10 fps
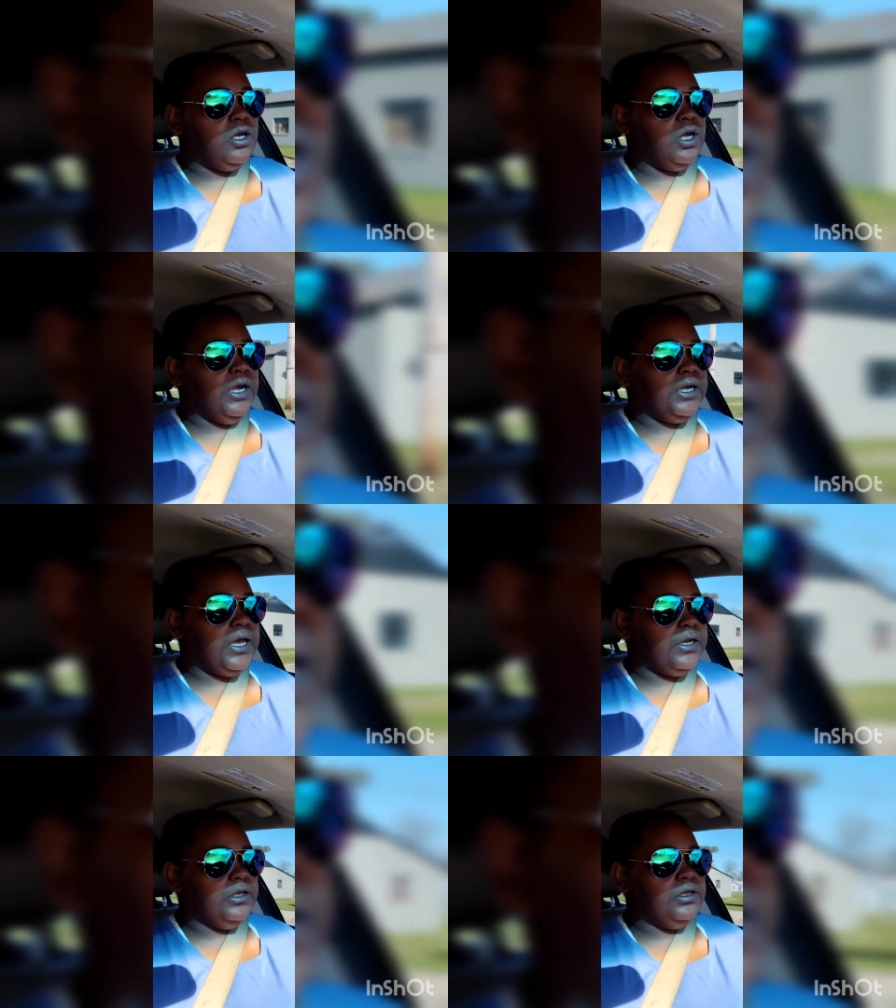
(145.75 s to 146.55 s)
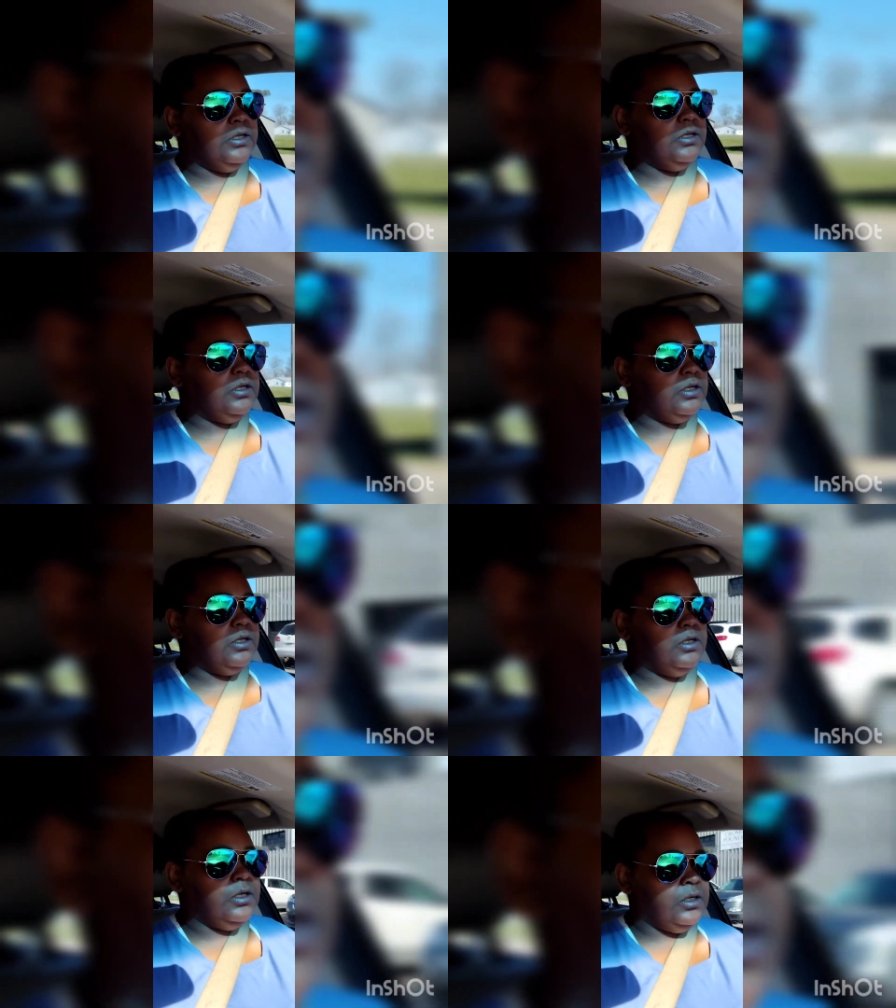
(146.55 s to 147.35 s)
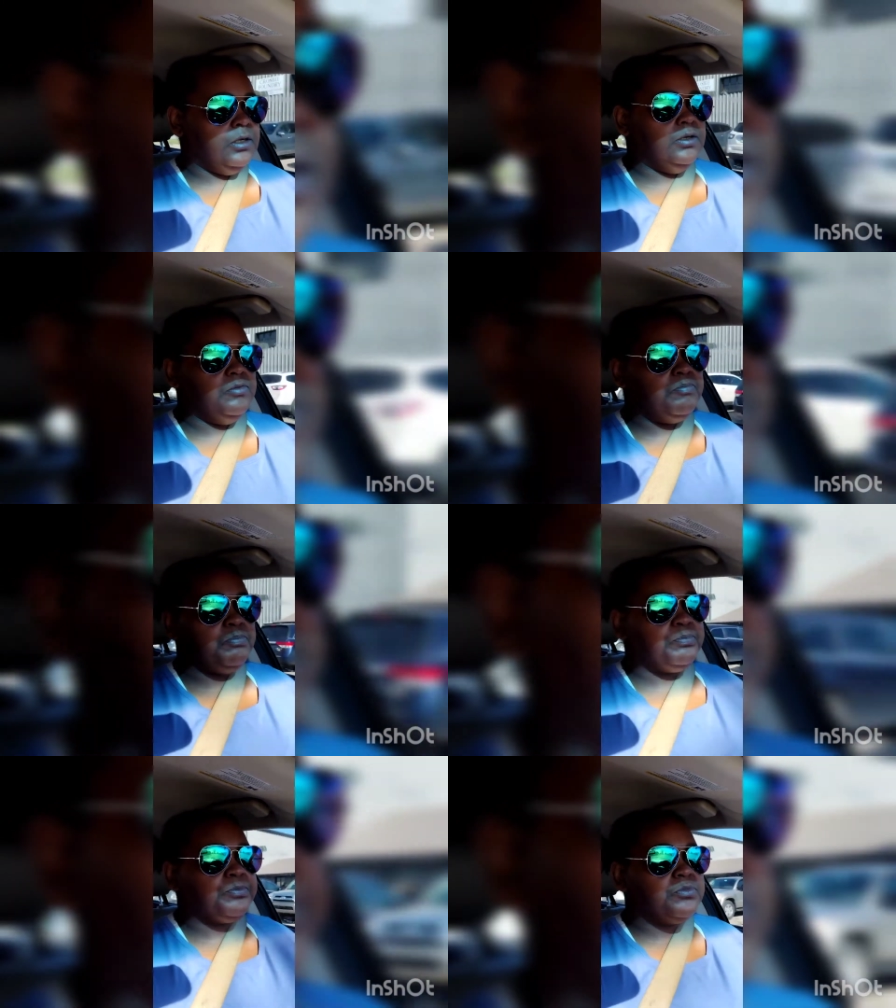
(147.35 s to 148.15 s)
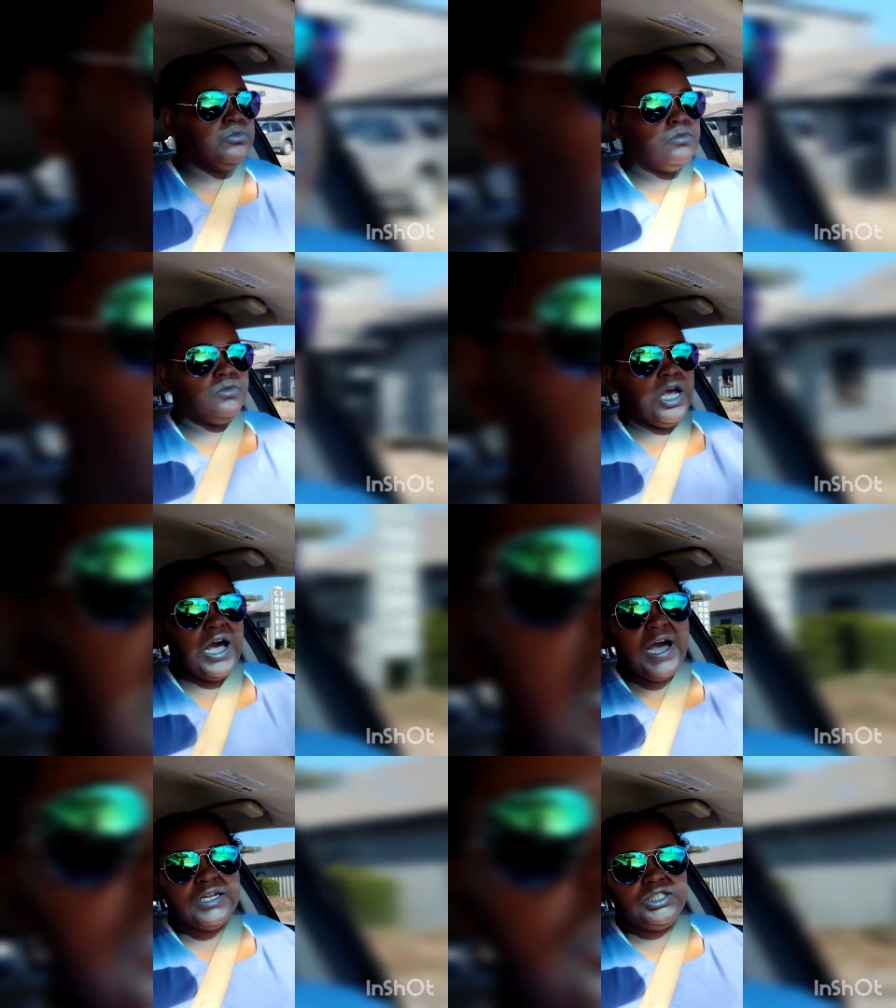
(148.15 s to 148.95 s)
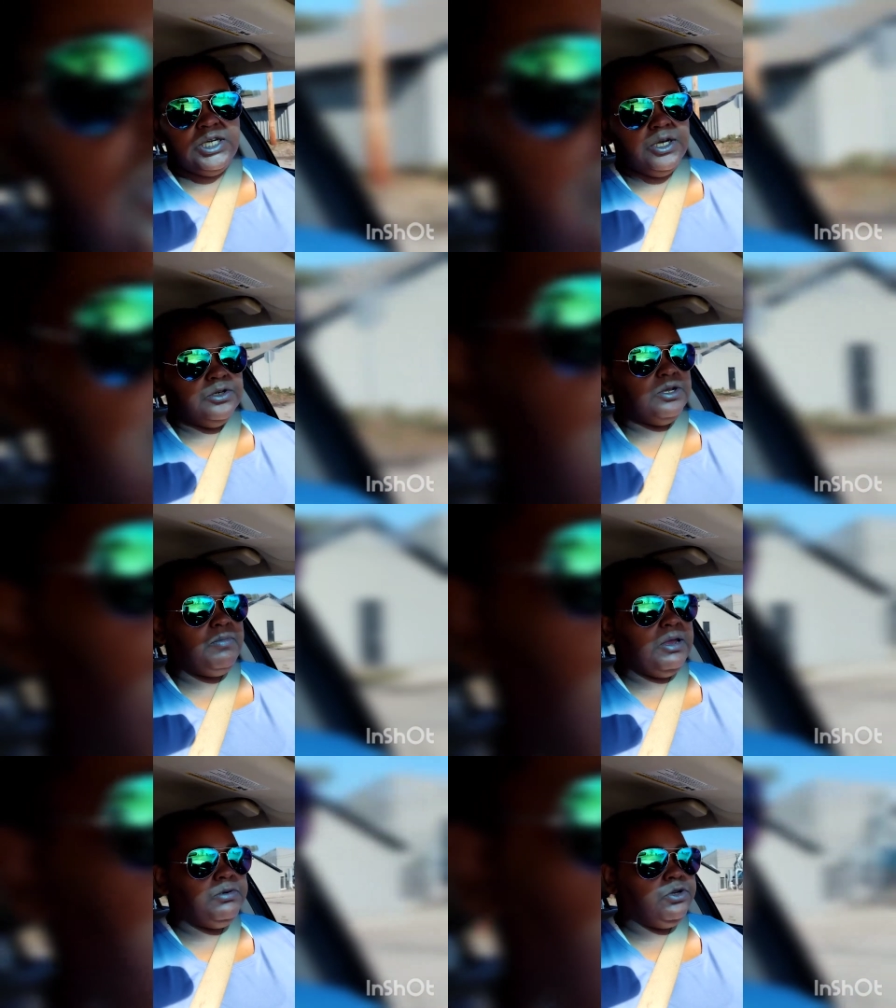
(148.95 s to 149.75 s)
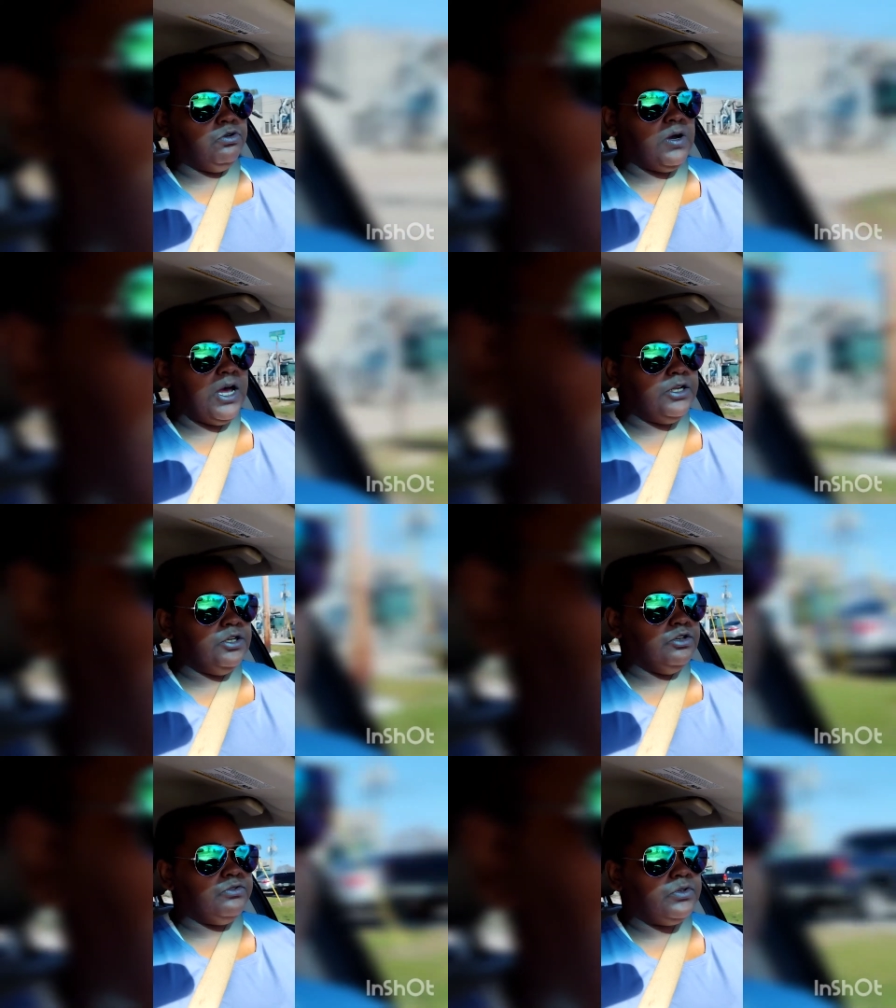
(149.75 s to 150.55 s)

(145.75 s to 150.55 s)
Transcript: I got a uh, a high chair that baby grew out of.